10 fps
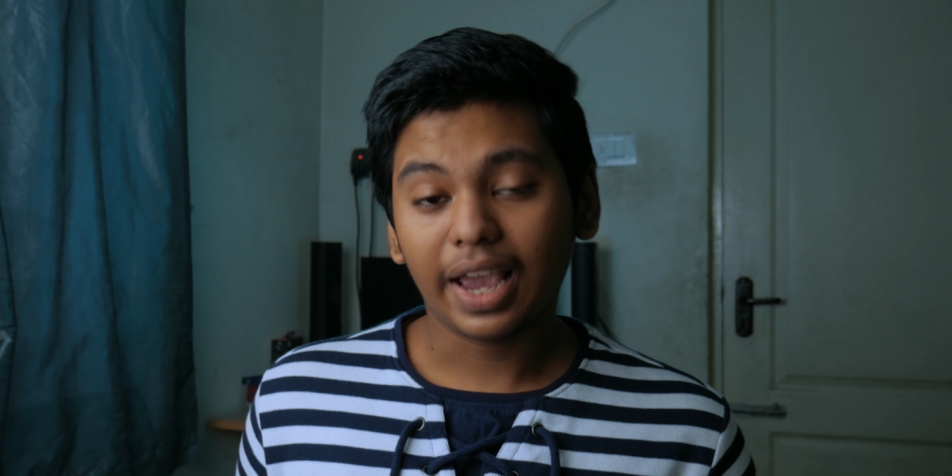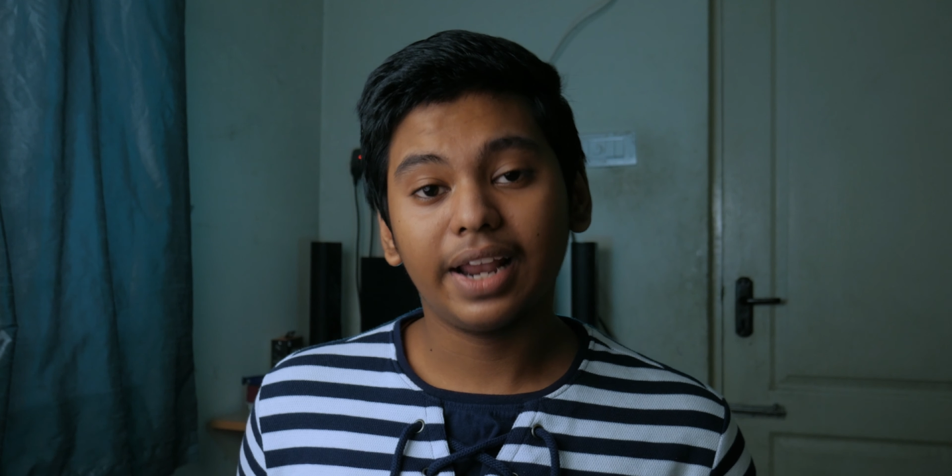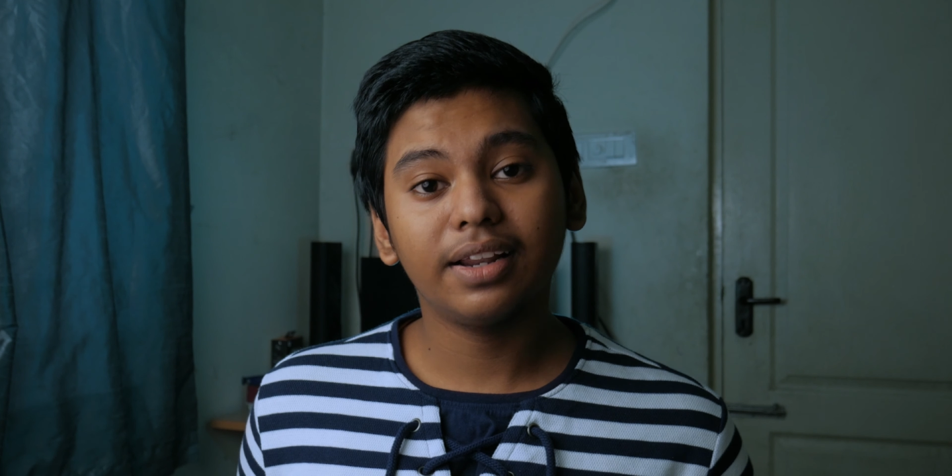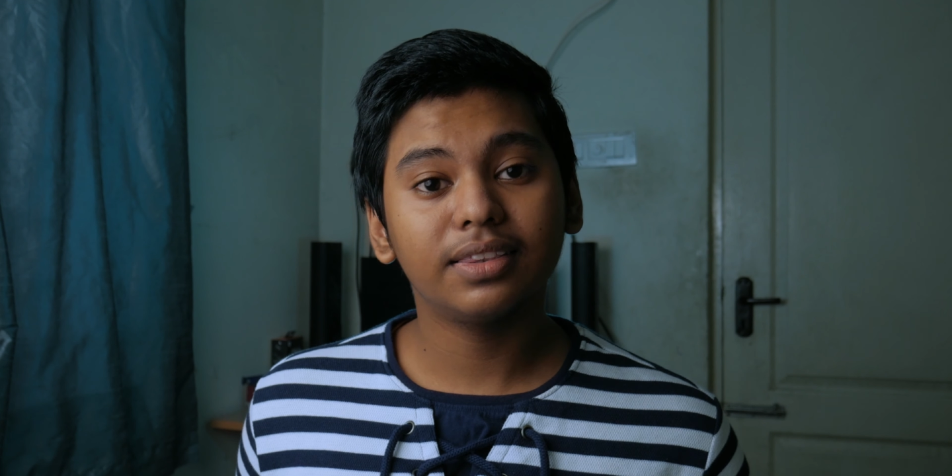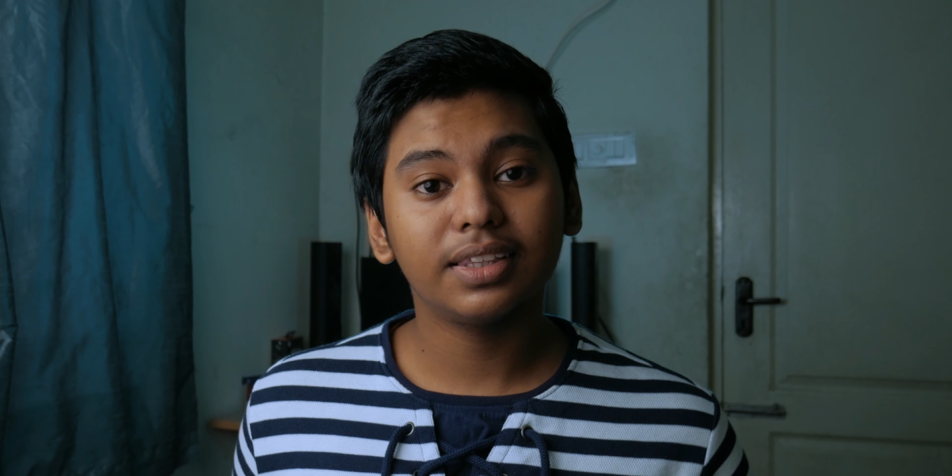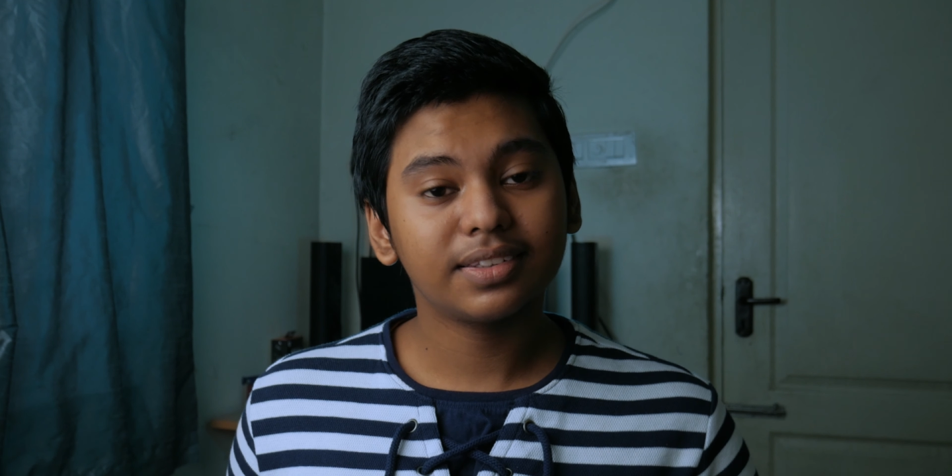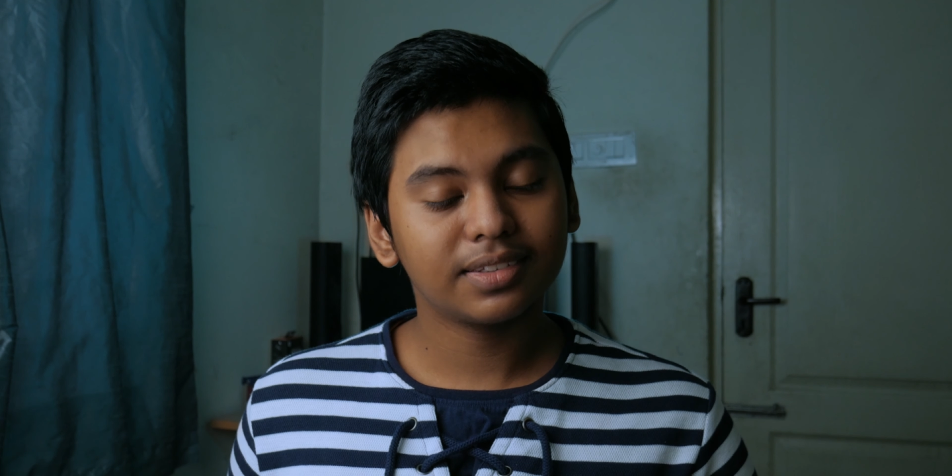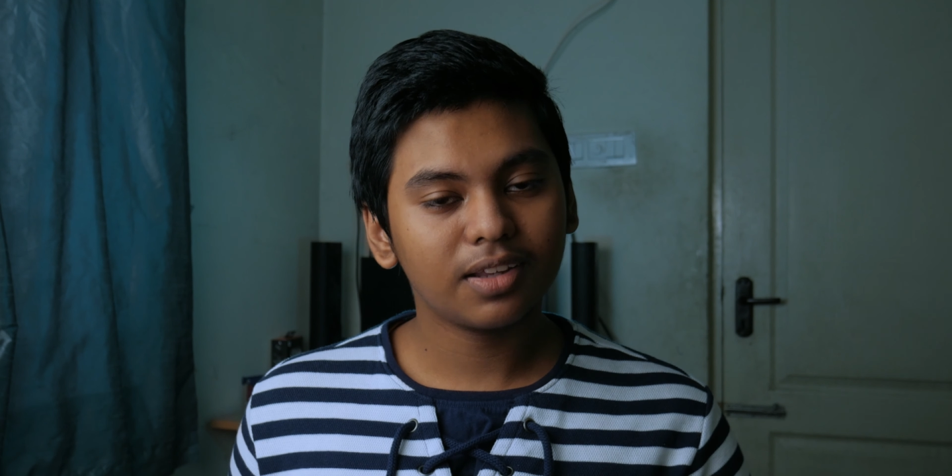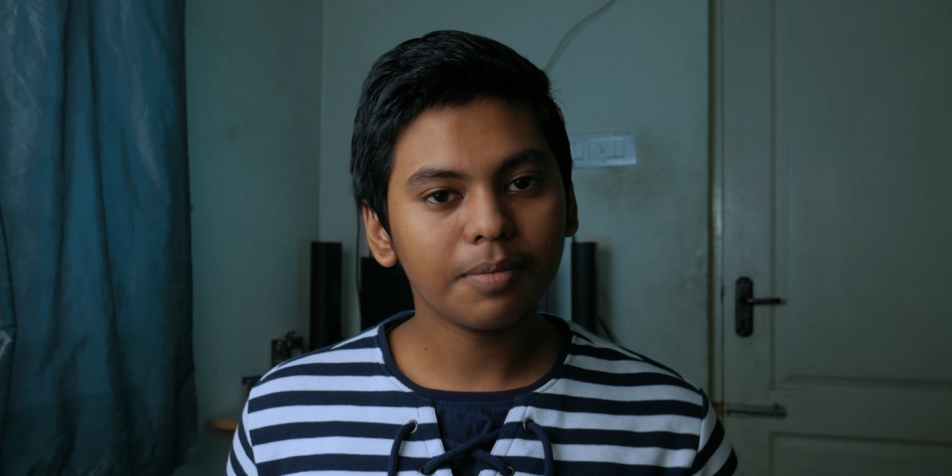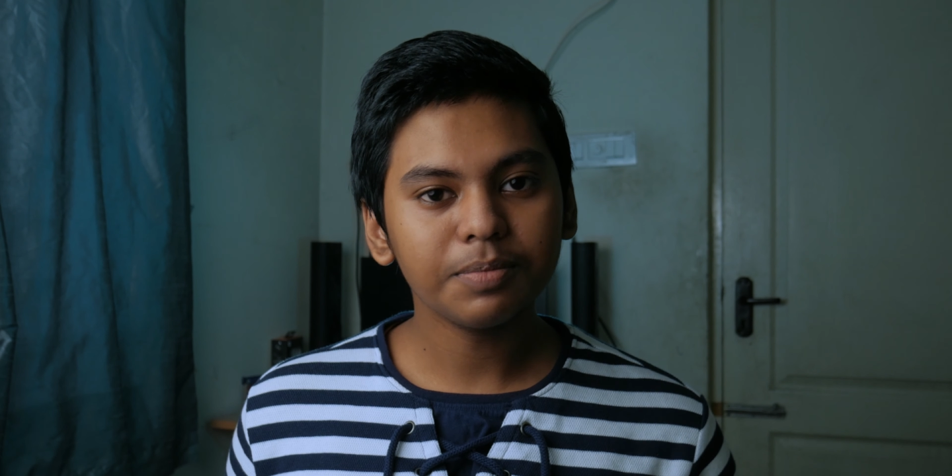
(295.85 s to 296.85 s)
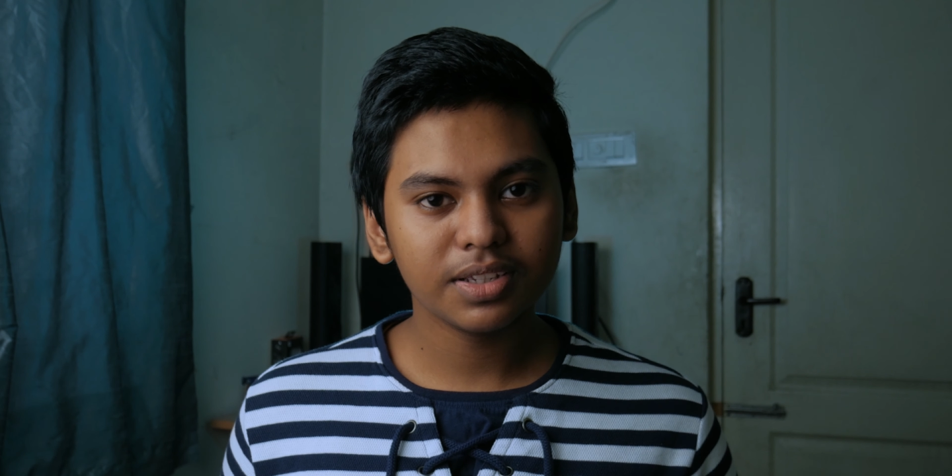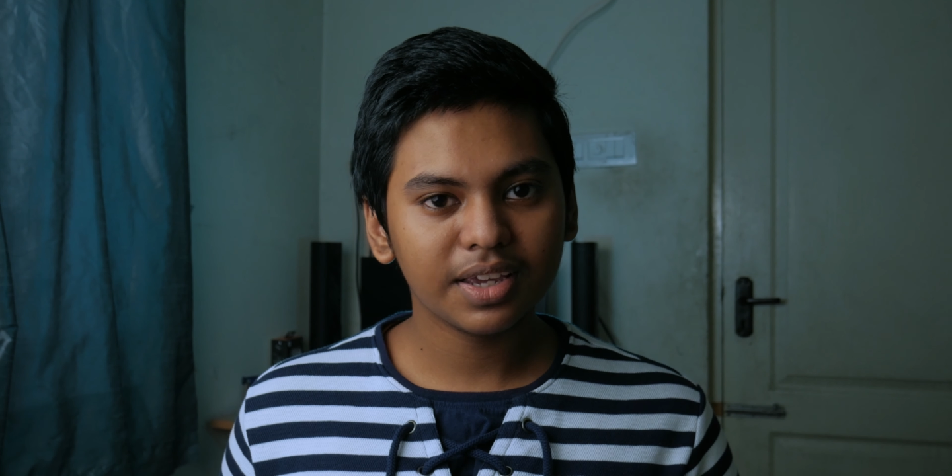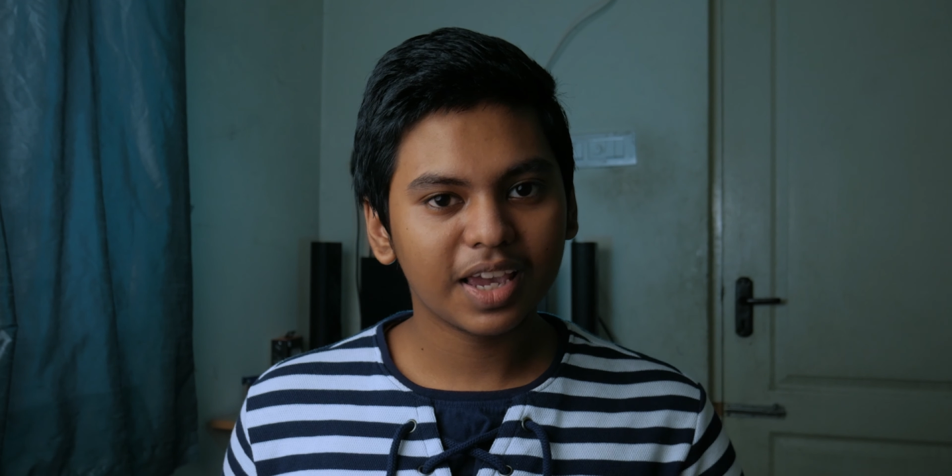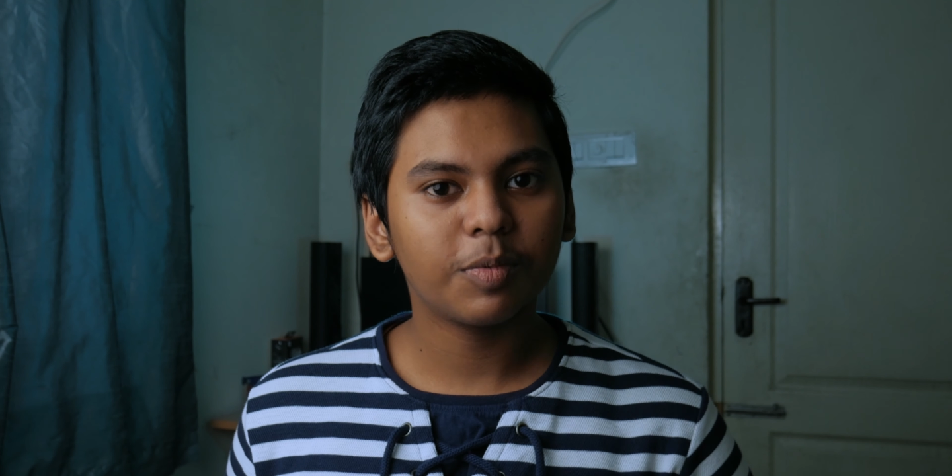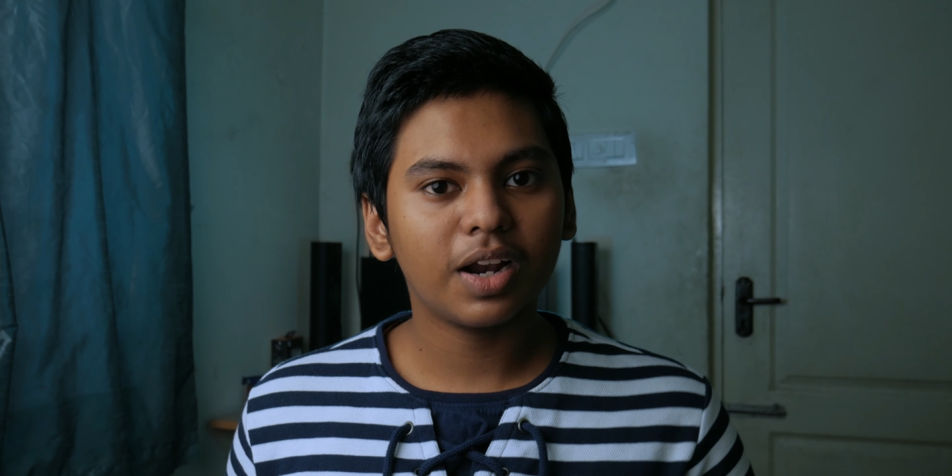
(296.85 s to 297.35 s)
And the
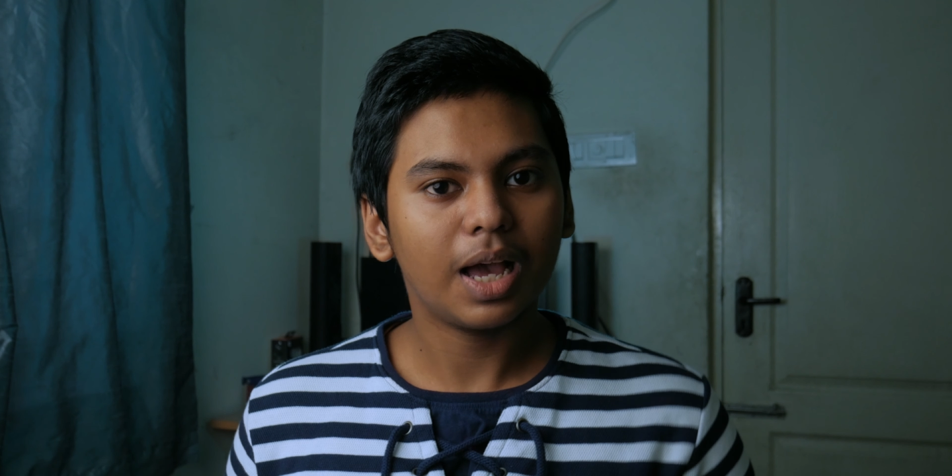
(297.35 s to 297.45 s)
Samsung camera